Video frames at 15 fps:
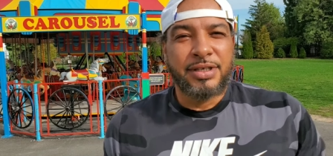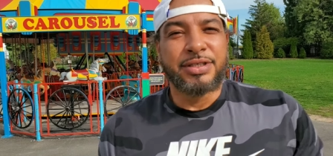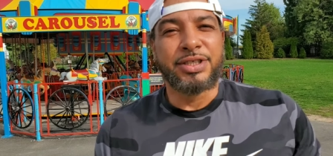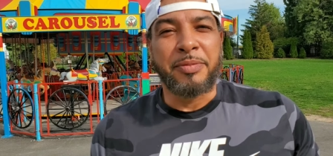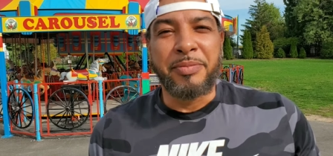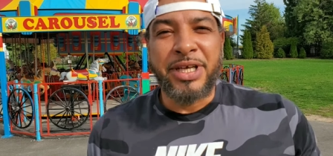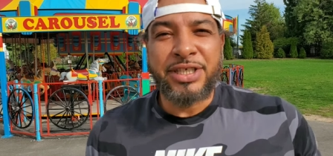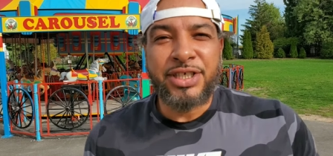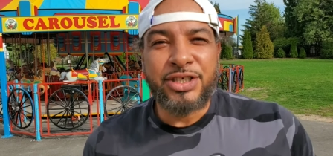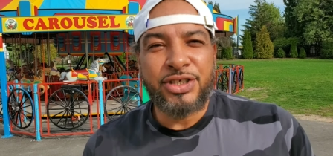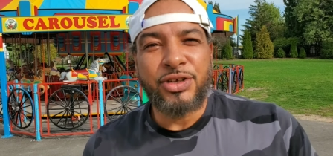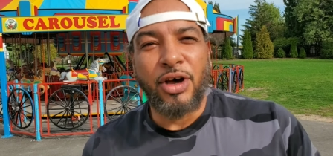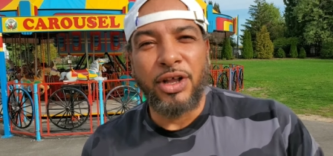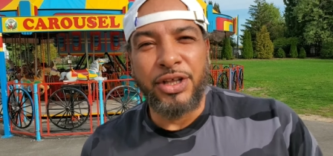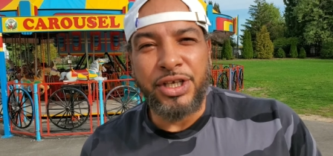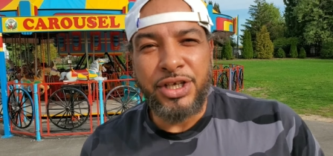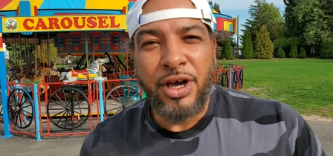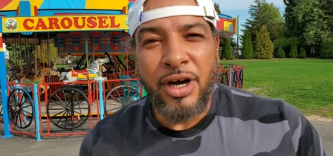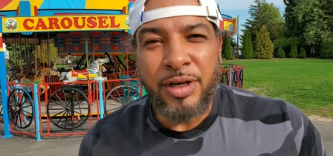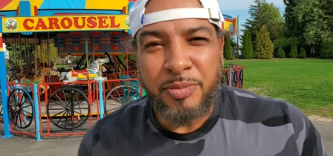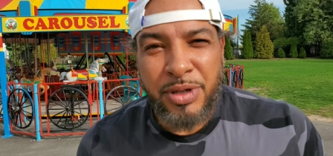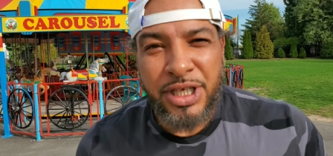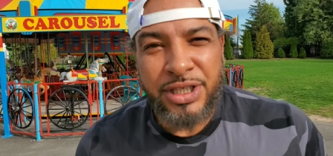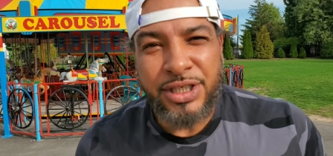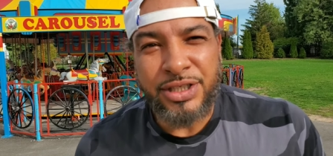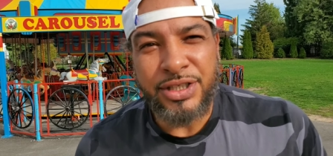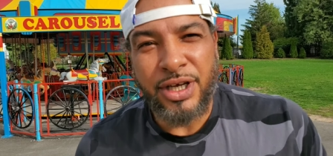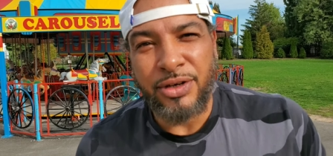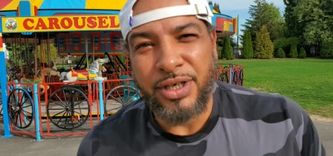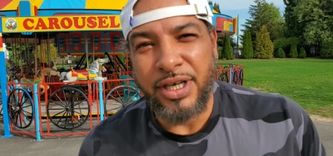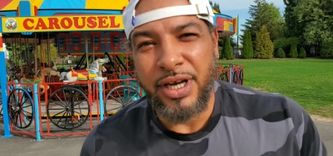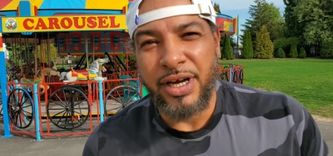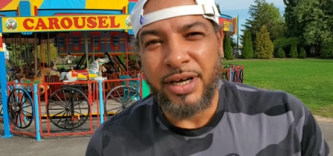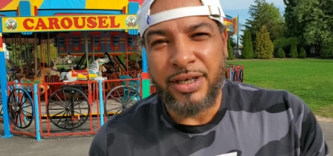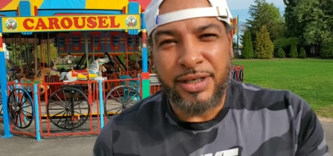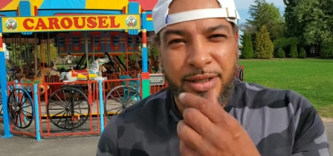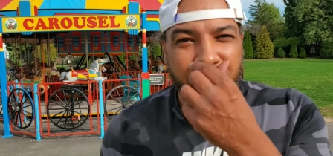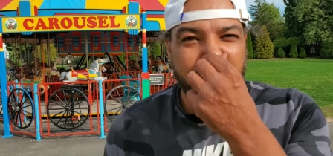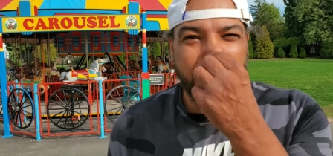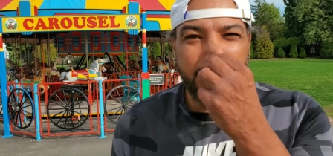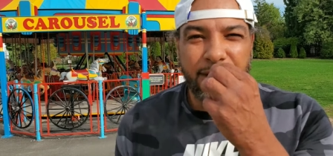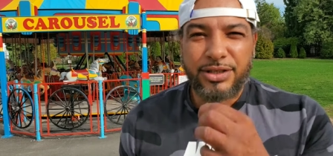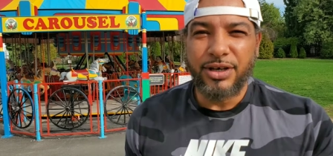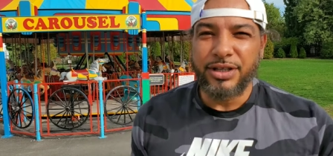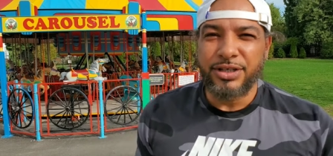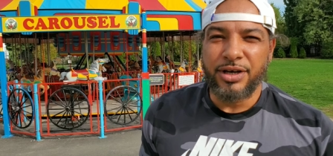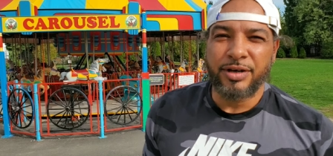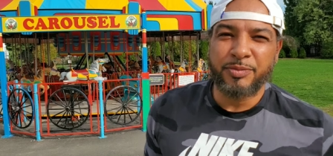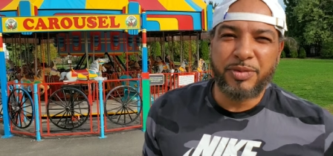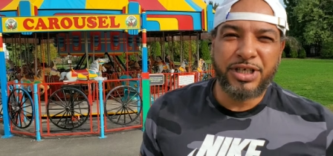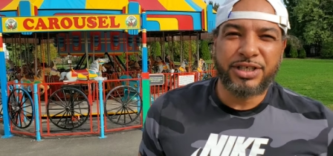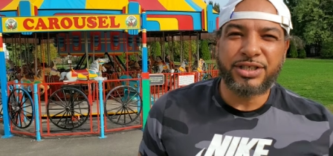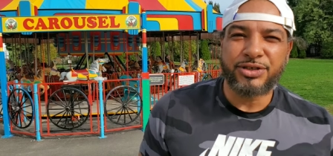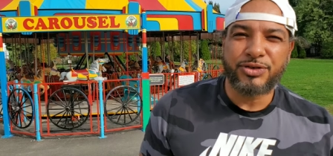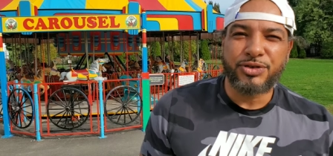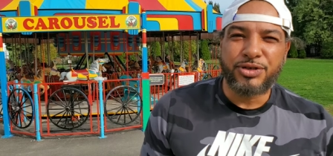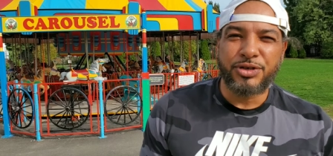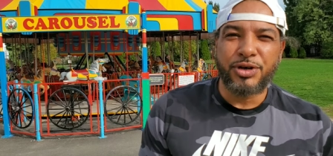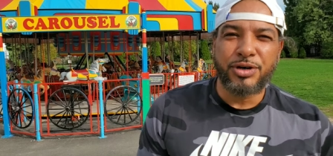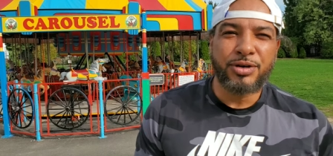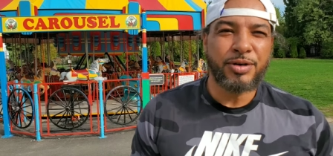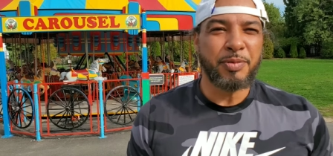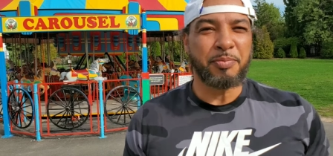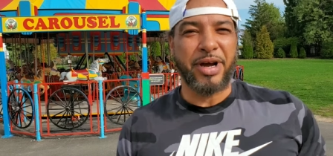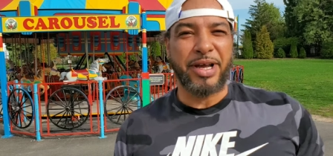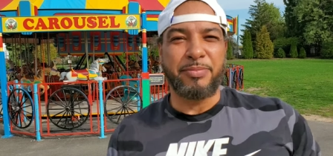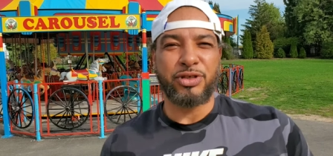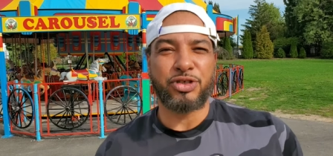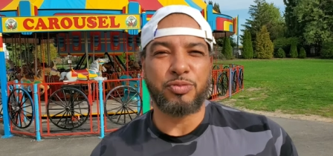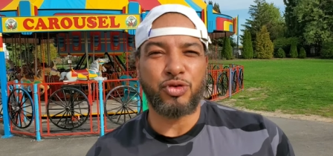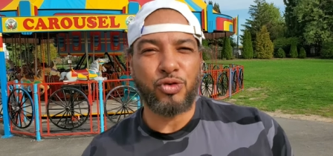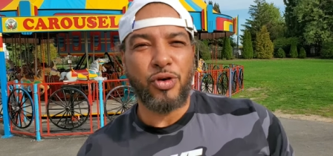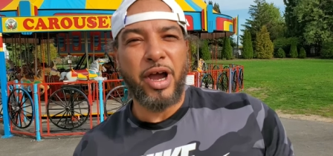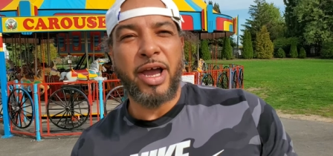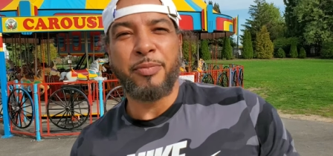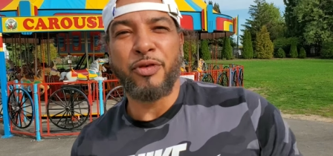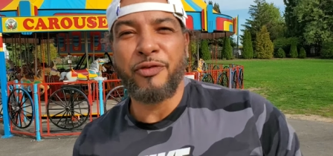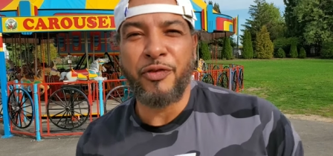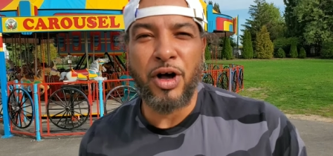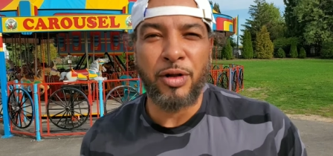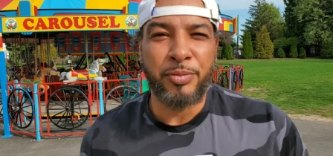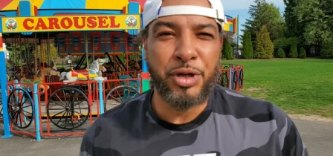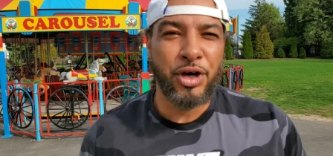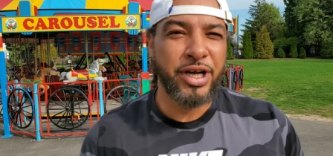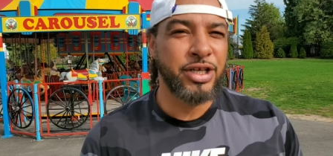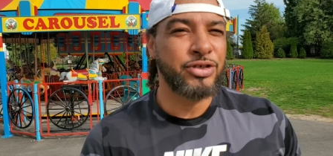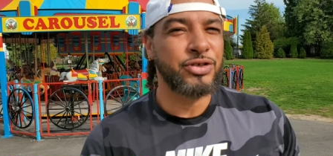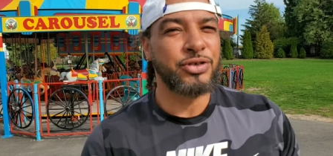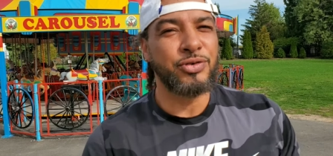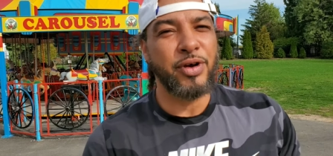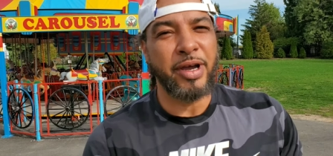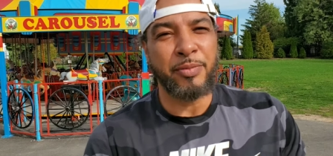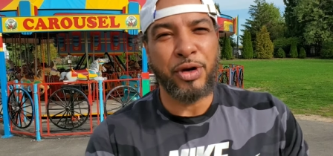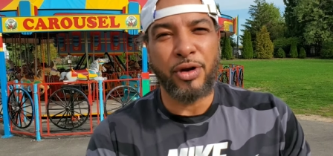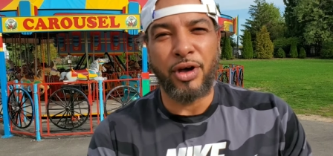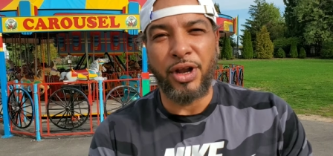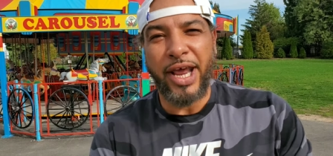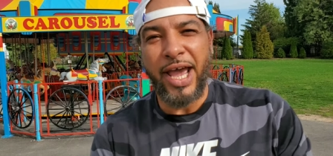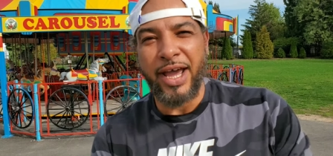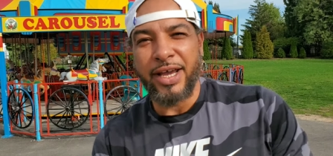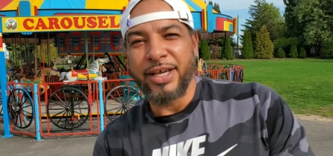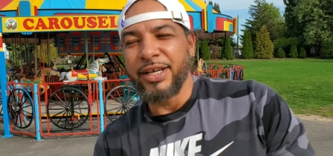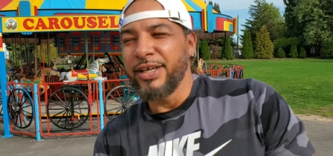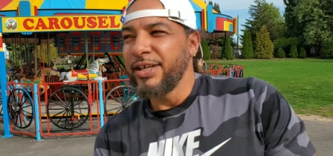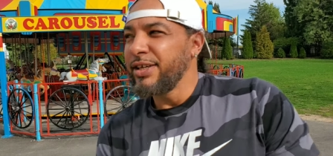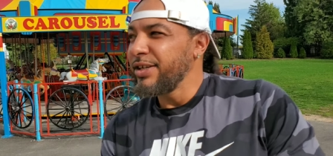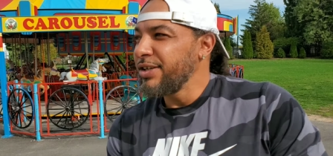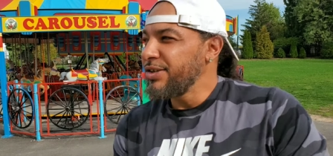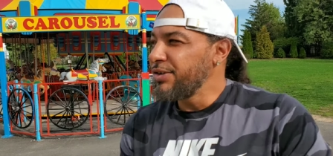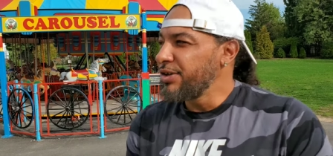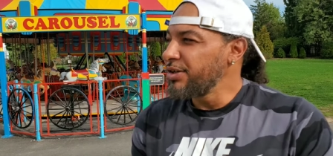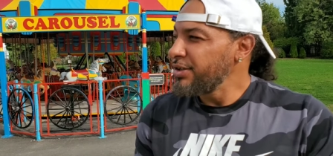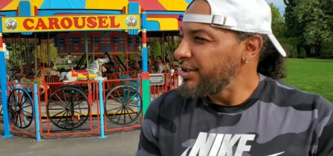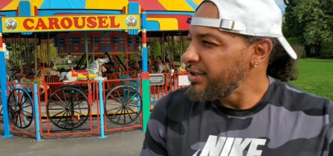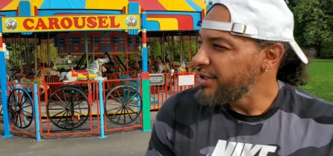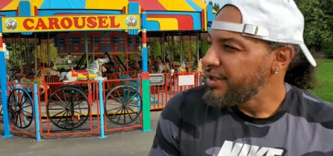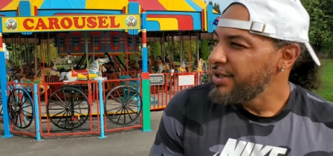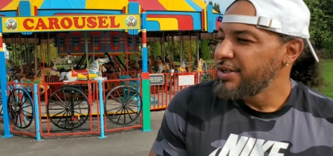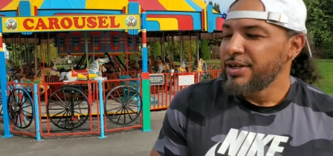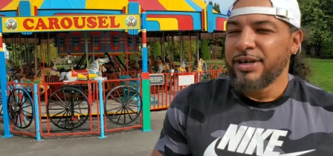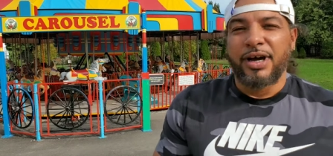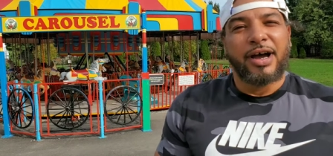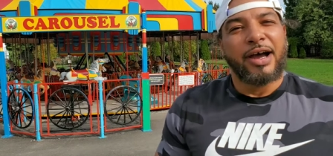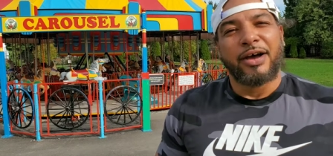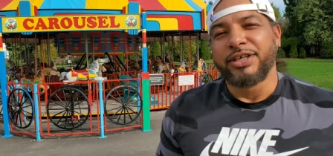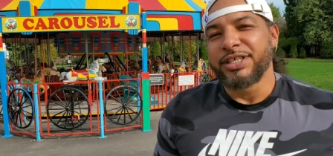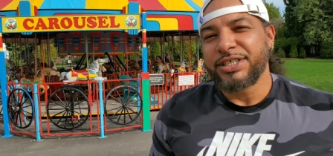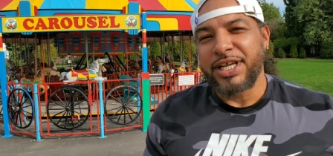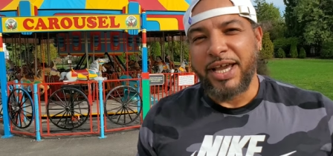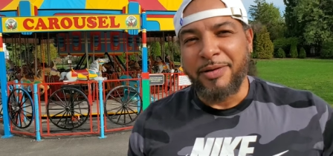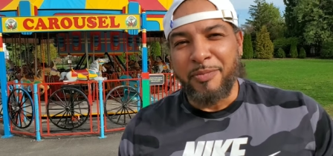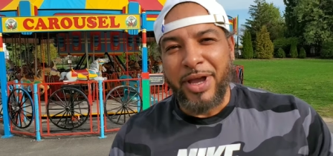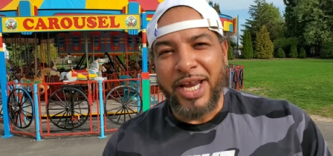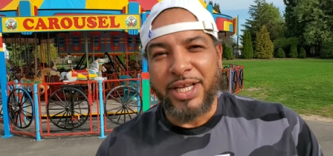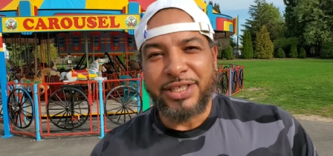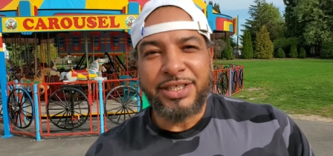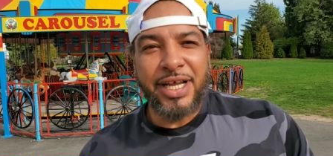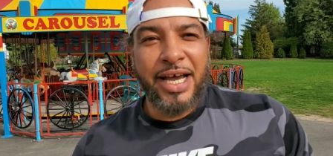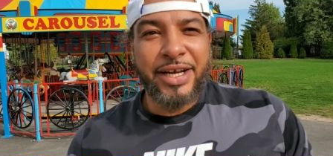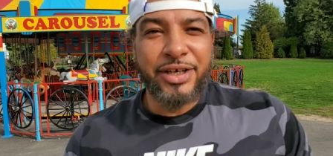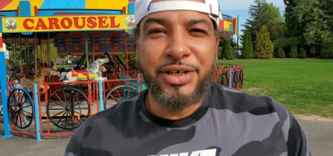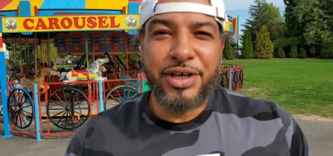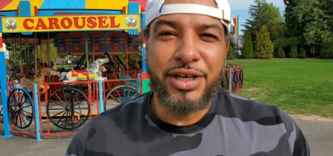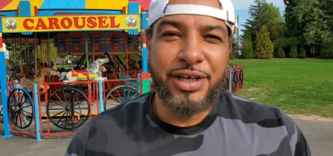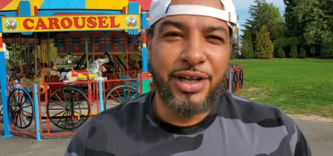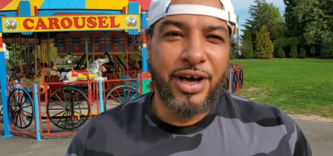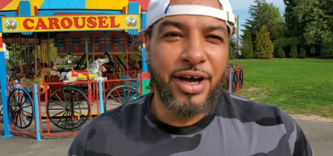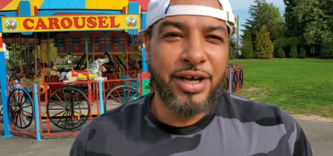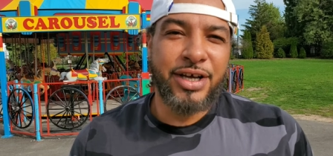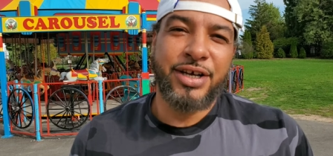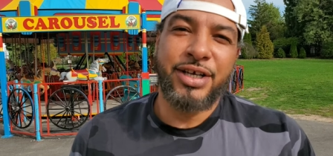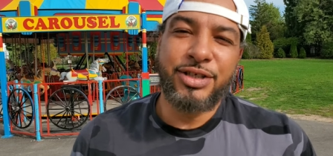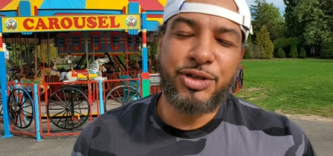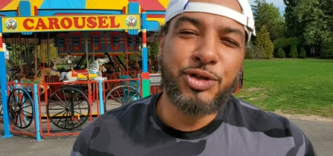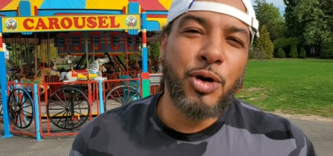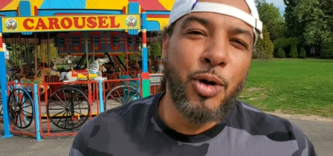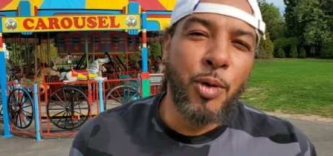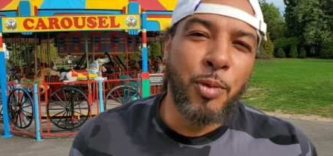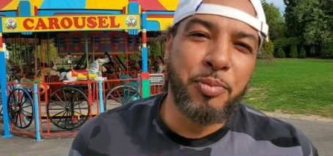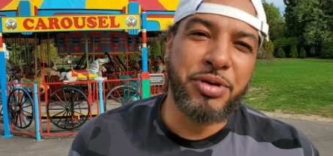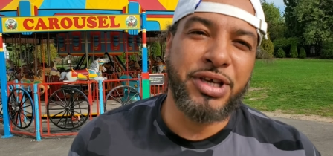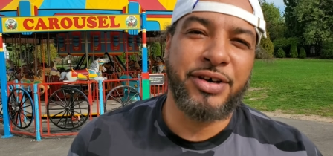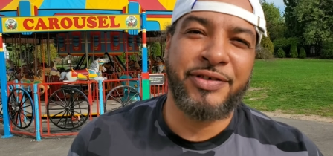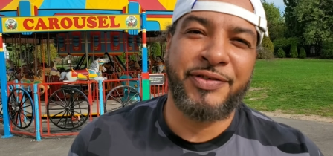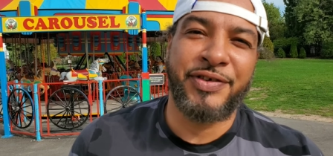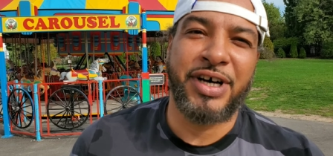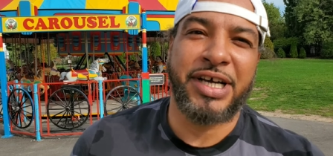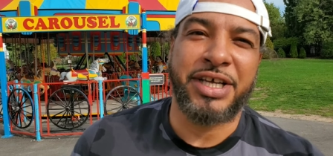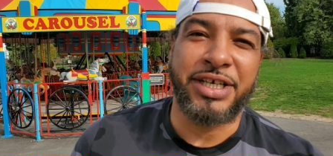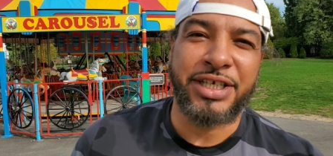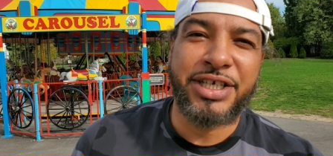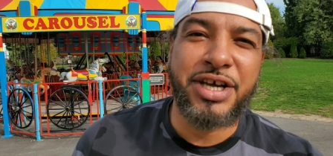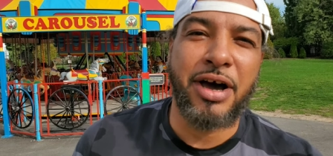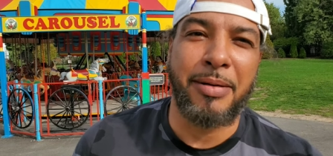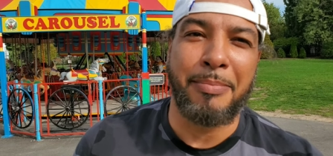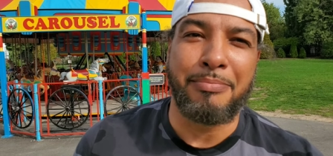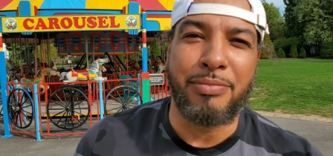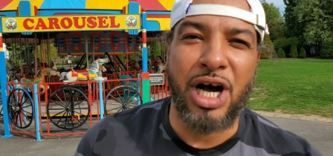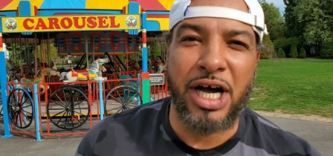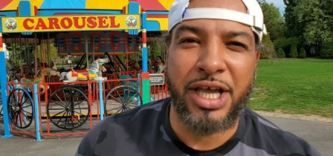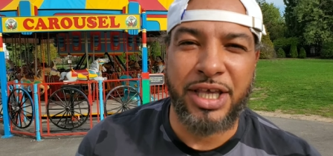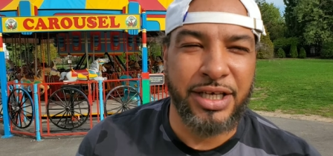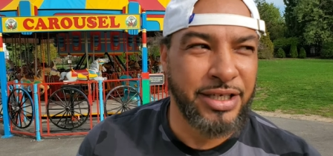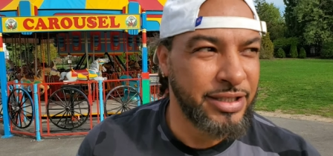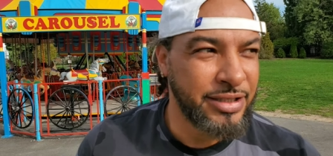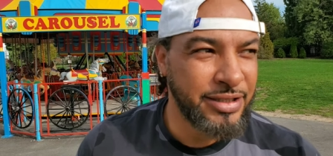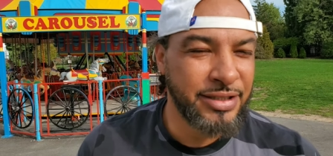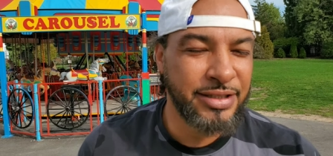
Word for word: This is a message to all the young bitches out there. To all the young bitches who, you know, might subscribe or follow me on Instagram and all that. You know? I'm just saying, man, it's not a good look. Don't be a fucking cum bucket.